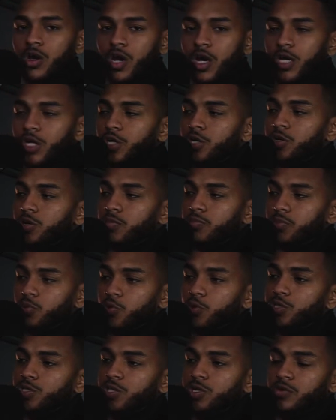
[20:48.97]
a good
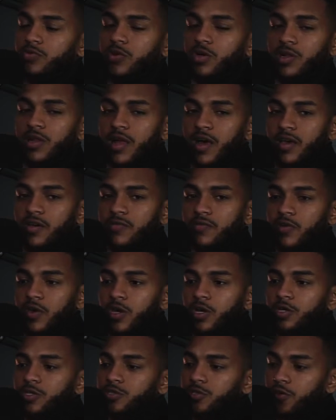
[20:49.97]
portion of your life
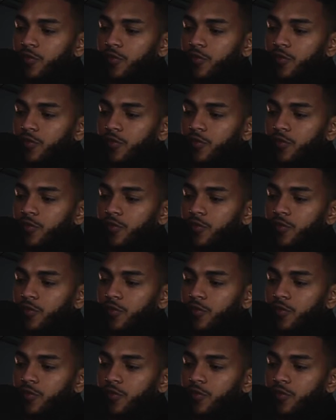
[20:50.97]
so